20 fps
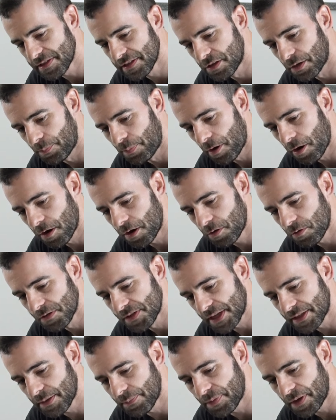little particles
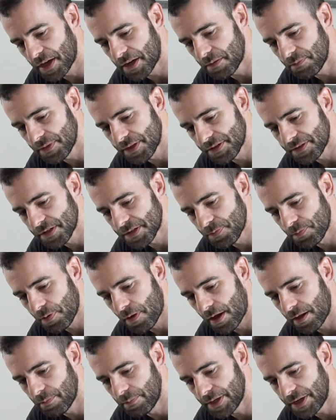at the bottom, this is
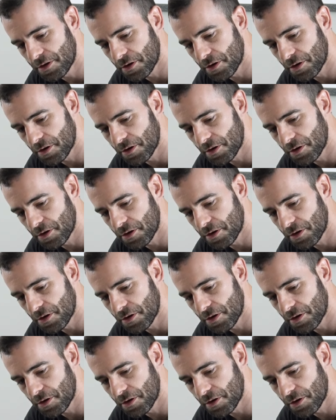probably